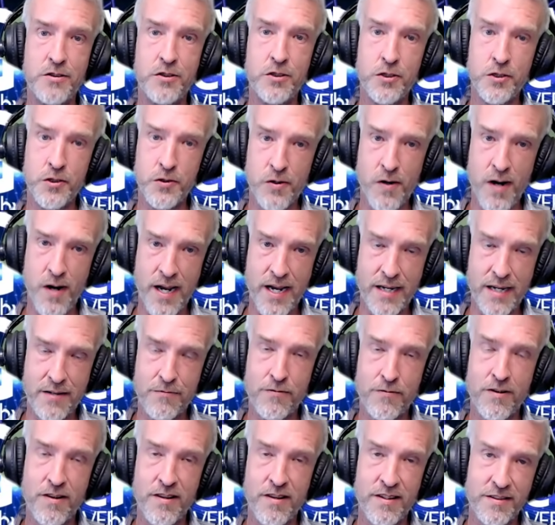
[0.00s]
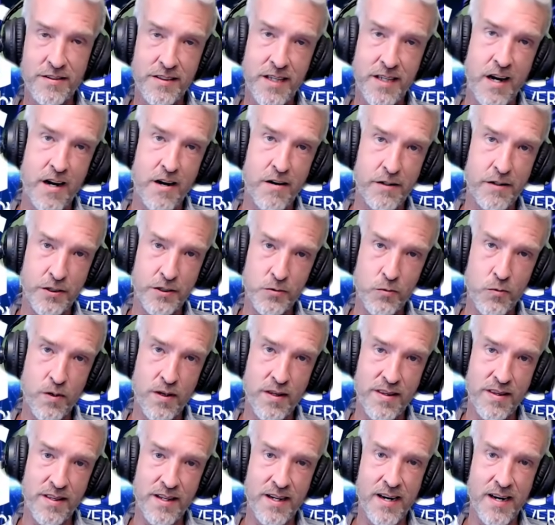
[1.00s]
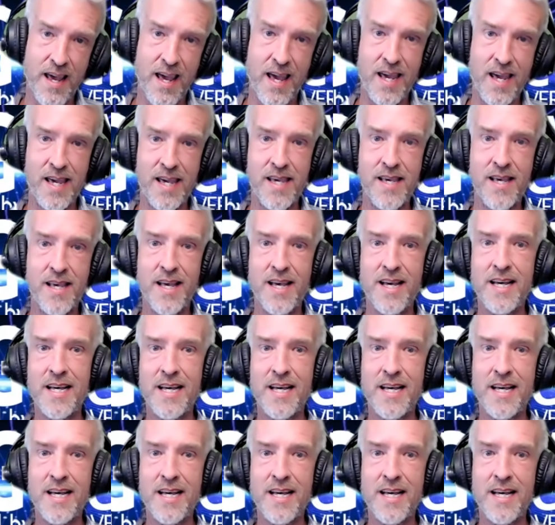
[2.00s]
straight, for this carries with it a